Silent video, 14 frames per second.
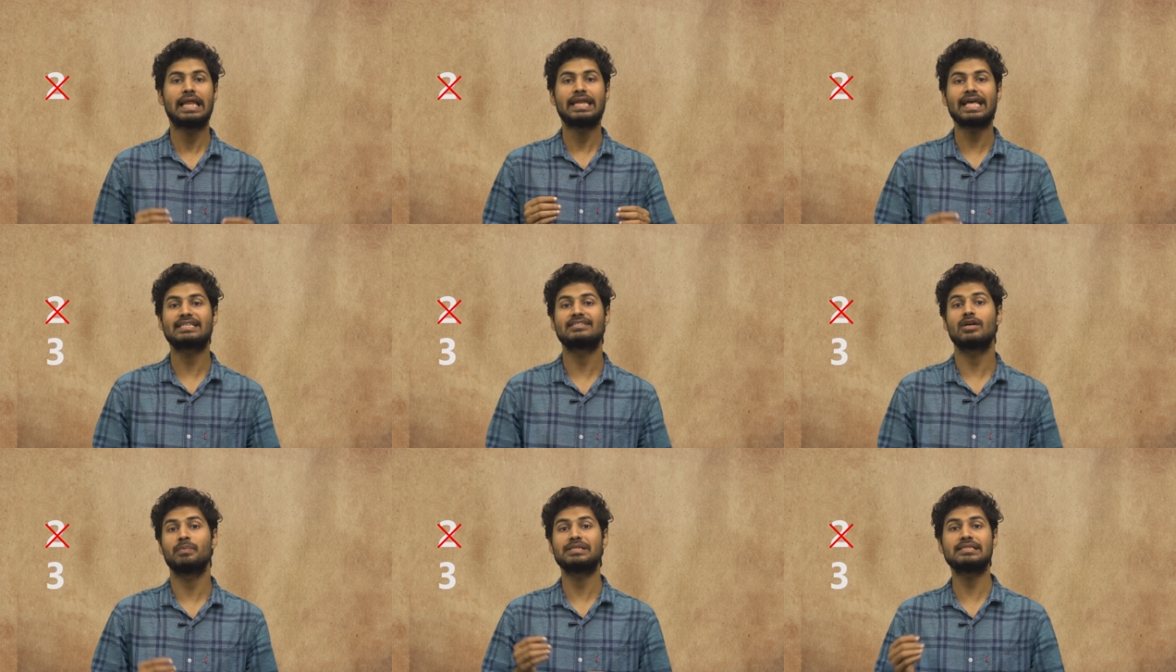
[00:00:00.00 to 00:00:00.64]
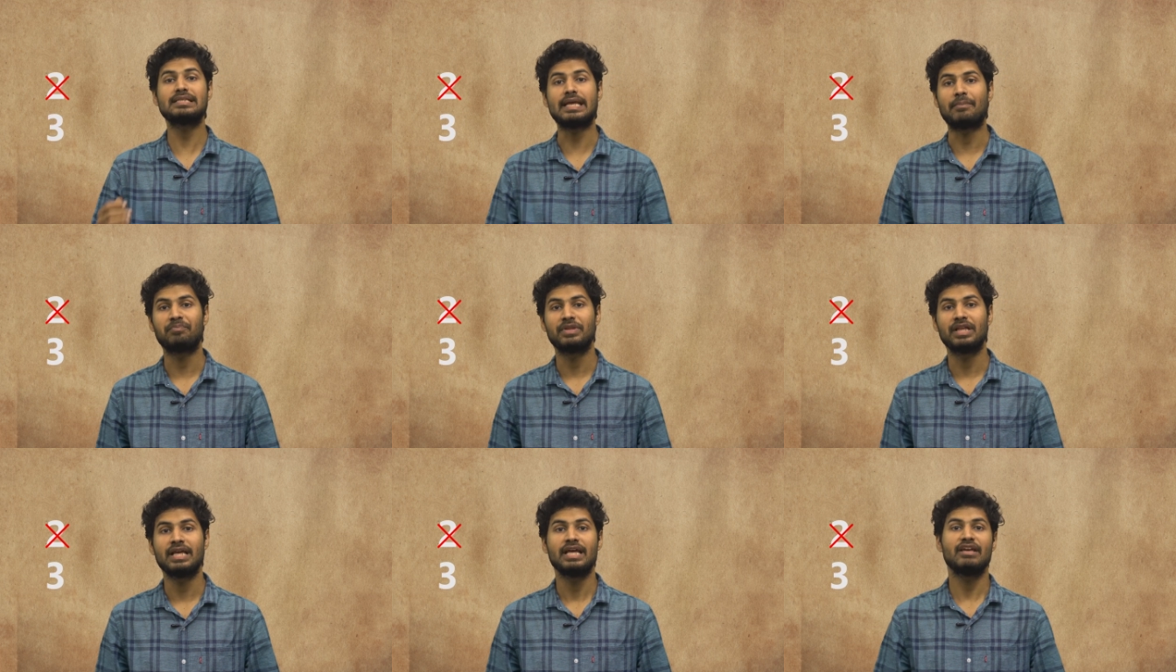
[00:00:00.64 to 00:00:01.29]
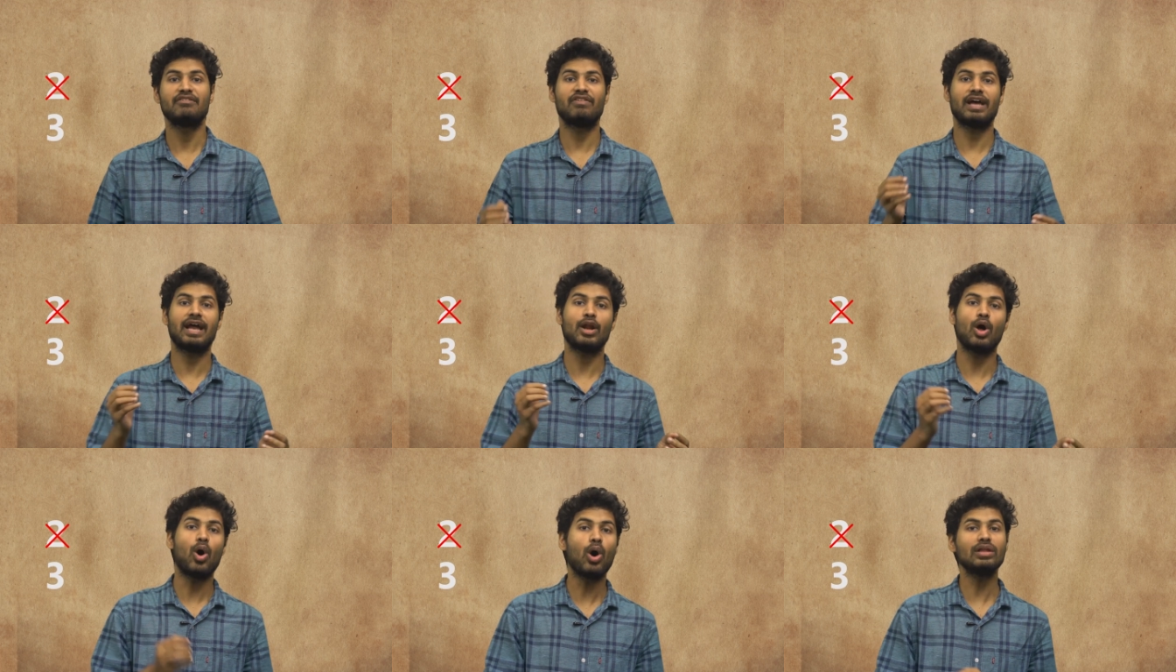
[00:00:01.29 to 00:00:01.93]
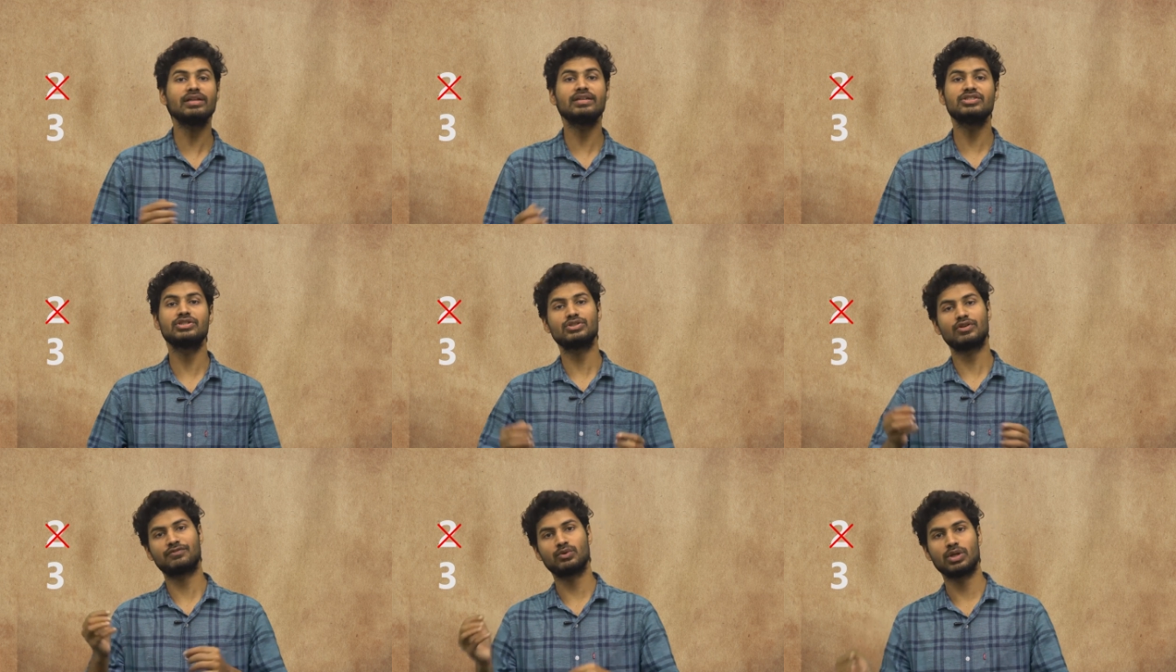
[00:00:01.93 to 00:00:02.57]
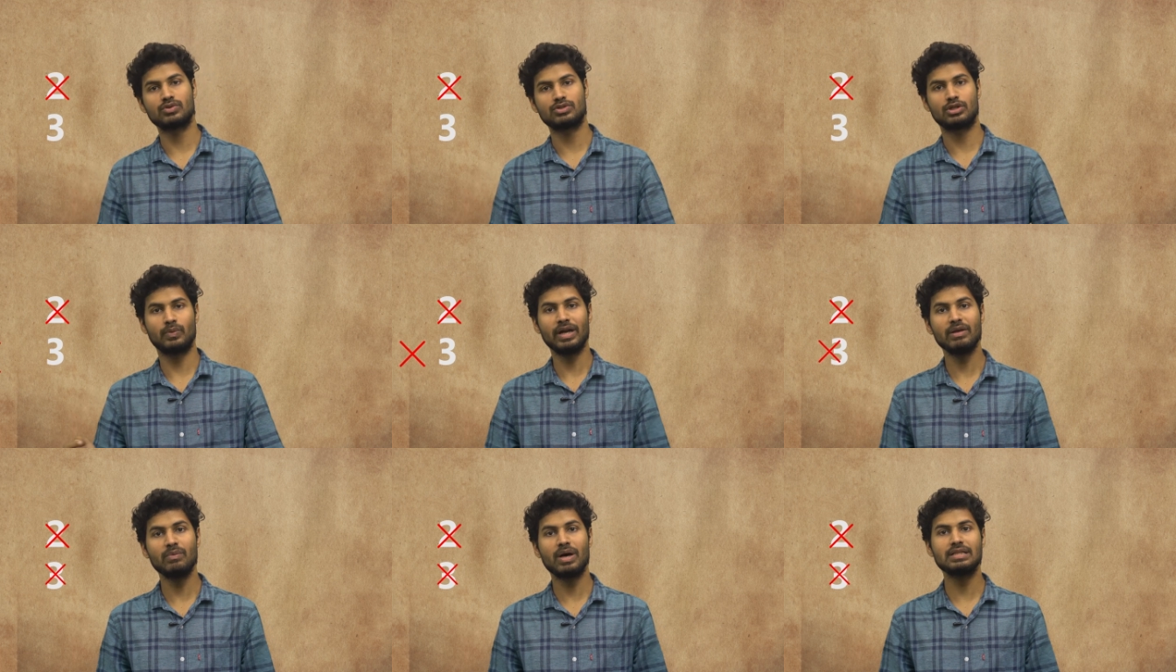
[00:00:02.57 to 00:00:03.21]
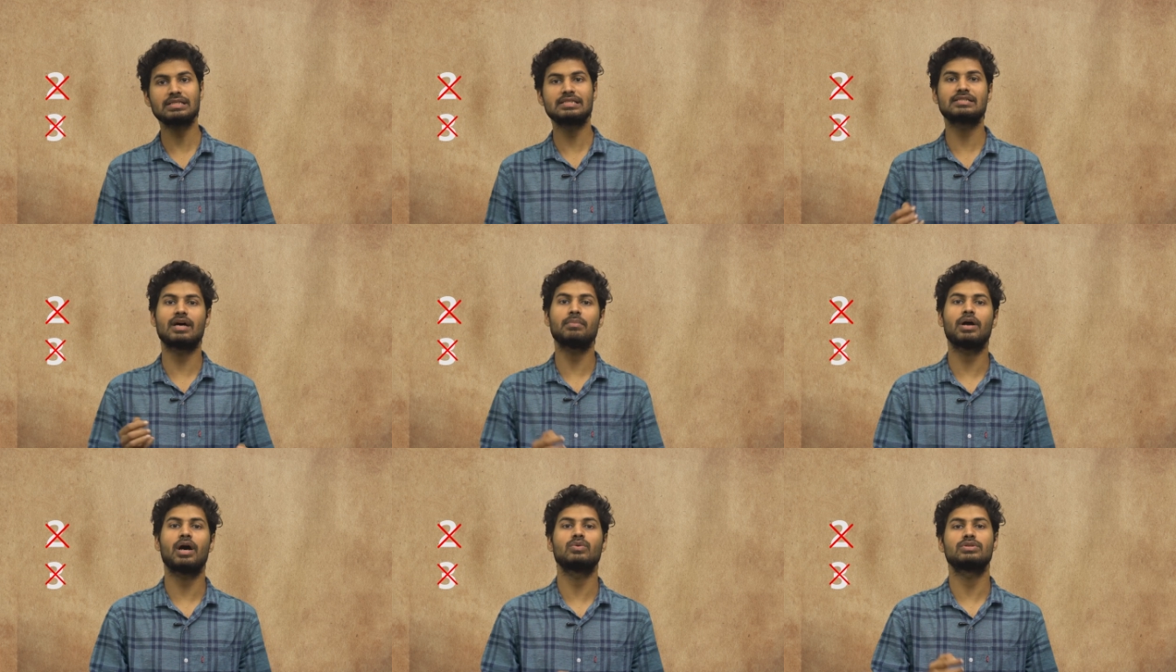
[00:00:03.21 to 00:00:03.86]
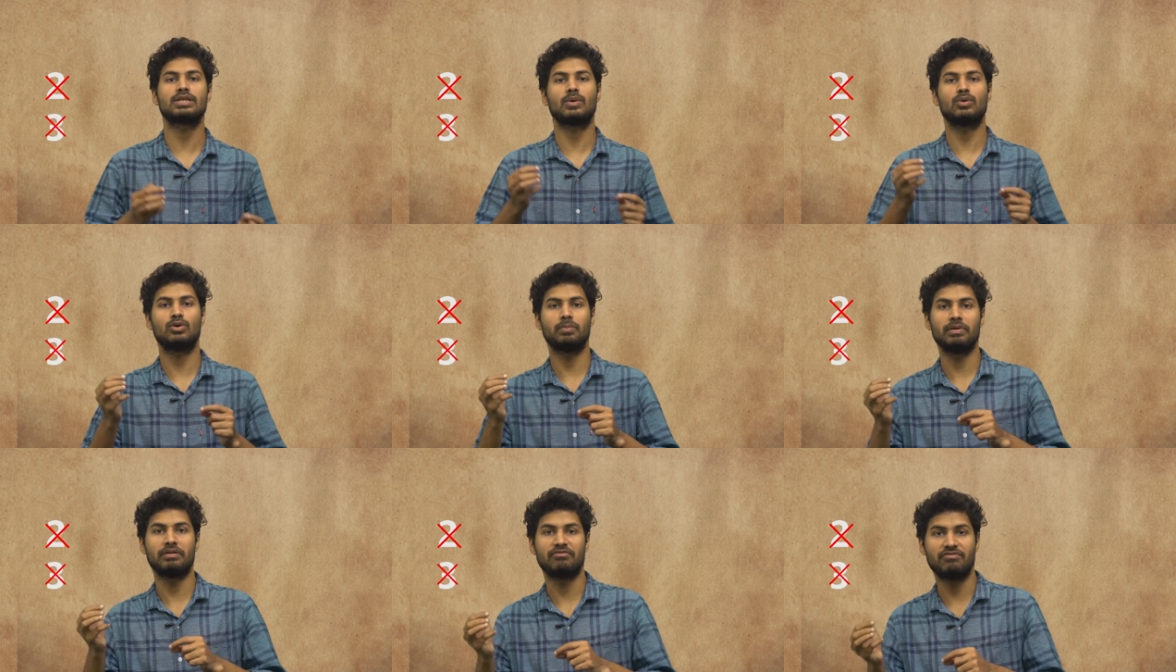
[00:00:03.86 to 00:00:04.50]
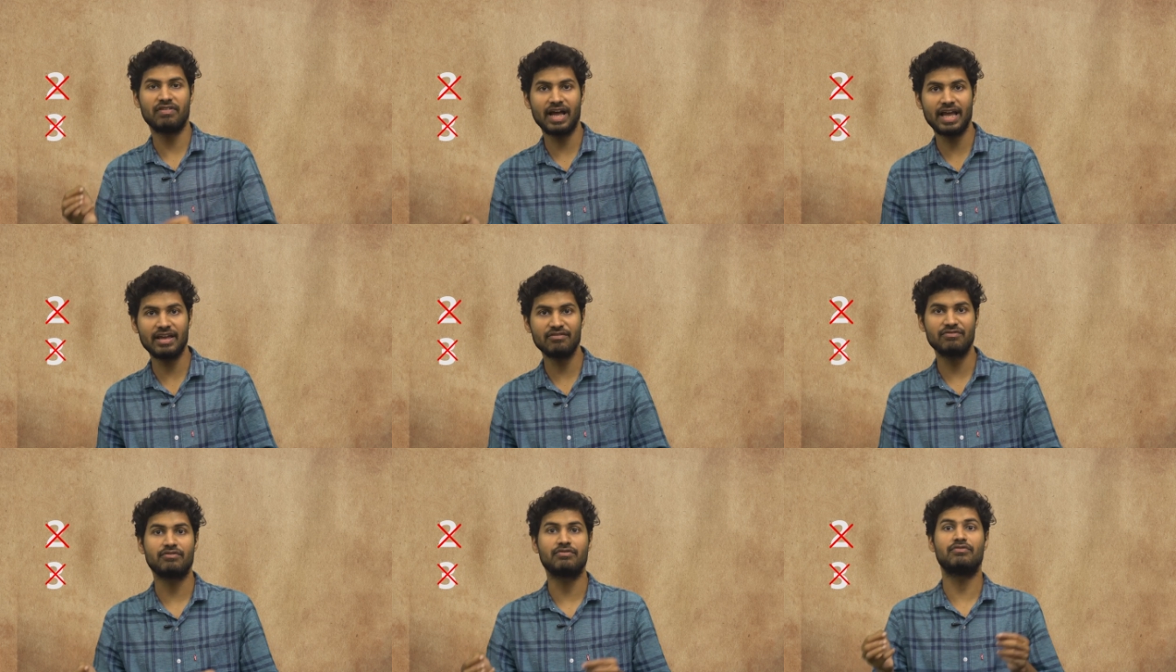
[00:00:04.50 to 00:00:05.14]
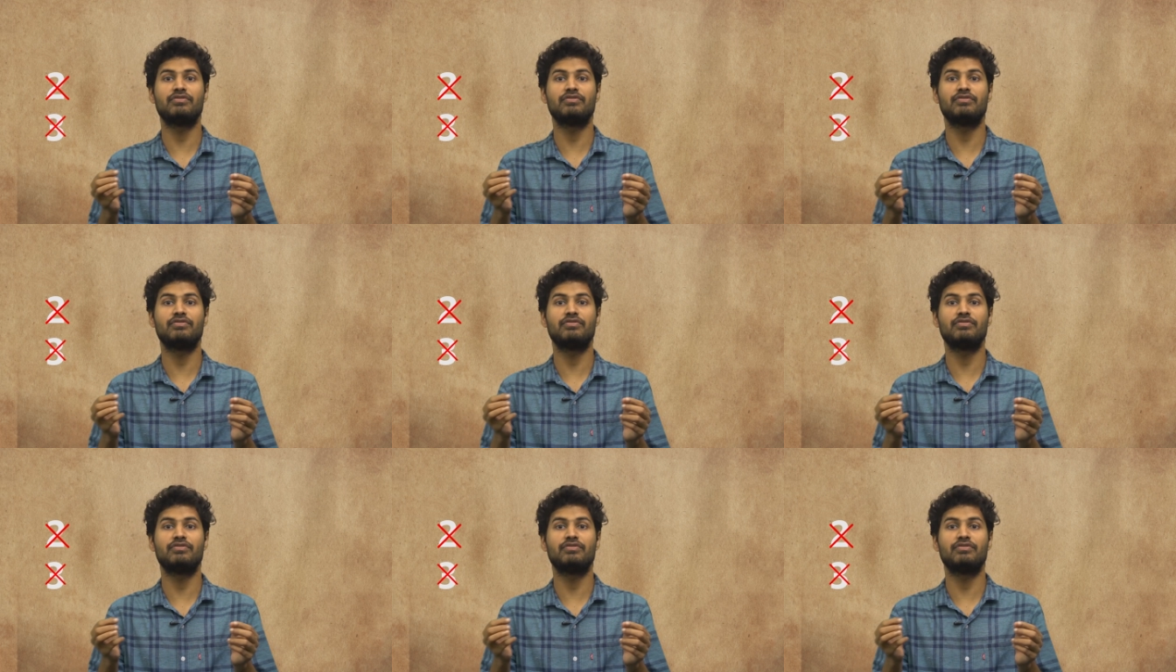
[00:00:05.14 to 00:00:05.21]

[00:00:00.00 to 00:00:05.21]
Next up is 3. If I add all the digits of 2021, sum comes out to be 5,